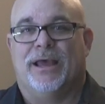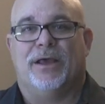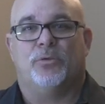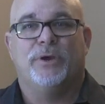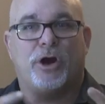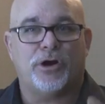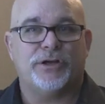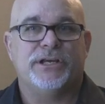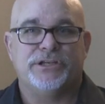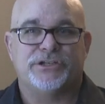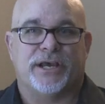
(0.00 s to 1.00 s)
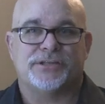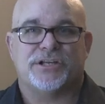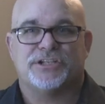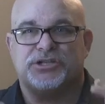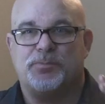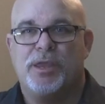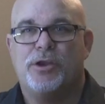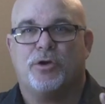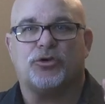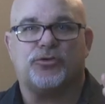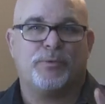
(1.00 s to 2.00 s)
And we are DJs, and
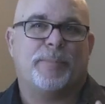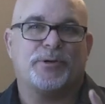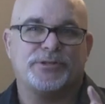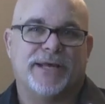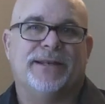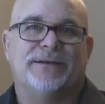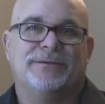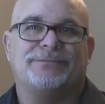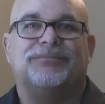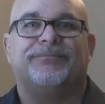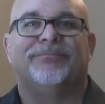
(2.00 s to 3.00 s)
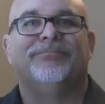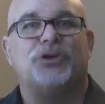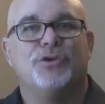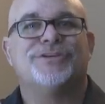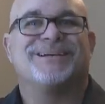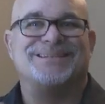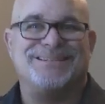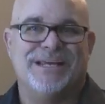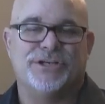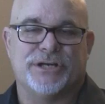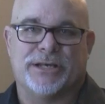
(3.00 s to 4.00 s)
speakers represent music and
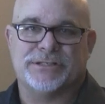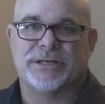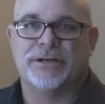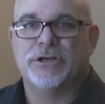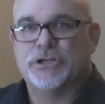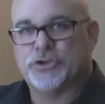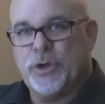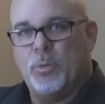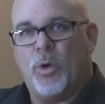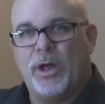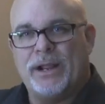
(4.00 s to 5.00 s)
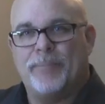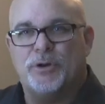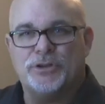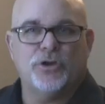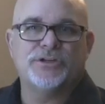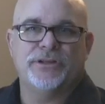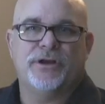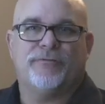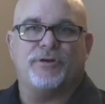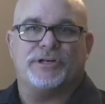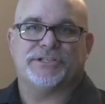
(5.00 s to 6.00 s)
DJs. So I put those in
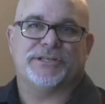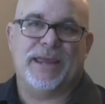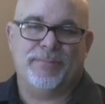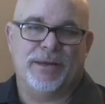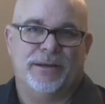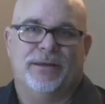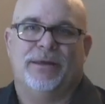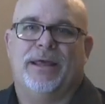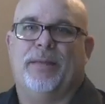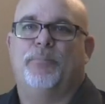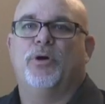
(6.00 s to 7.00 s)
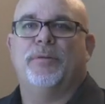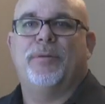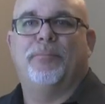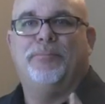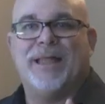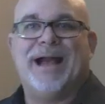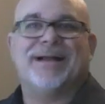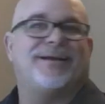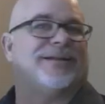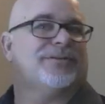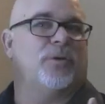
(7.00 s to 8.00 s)
there for a statement, and I put them in black
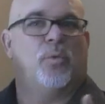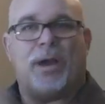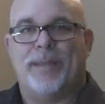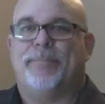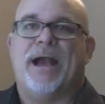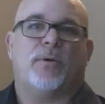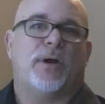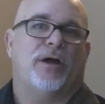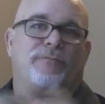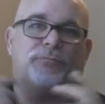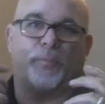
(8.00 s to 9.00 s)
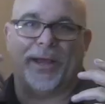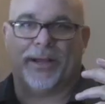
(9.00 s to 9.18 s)
against a white background to